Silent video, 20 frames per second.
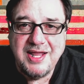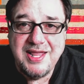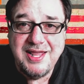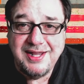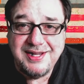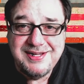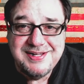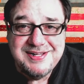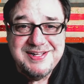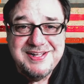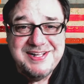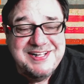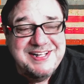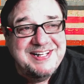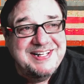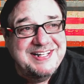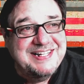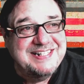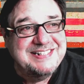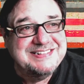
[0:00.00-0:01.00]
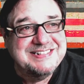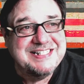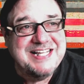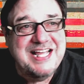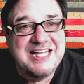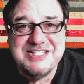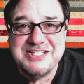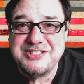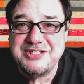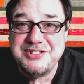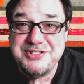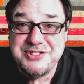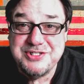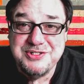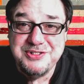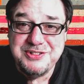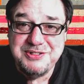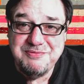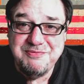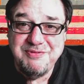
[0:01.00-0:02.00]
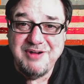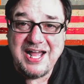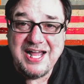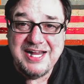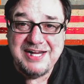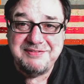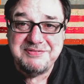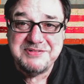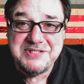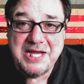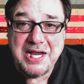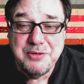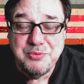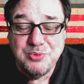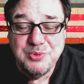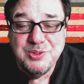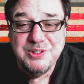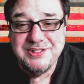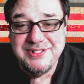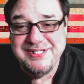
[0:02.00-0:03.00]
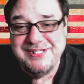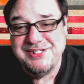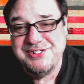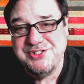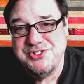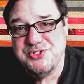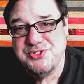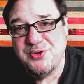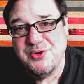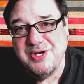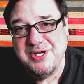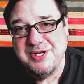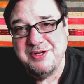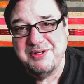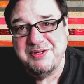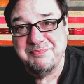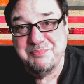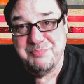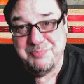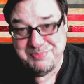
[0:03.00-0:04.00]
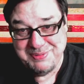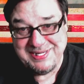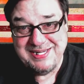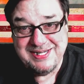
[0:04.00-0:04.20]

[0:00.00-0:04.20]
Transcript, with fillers: I it's got such good vibes. I really enjoy being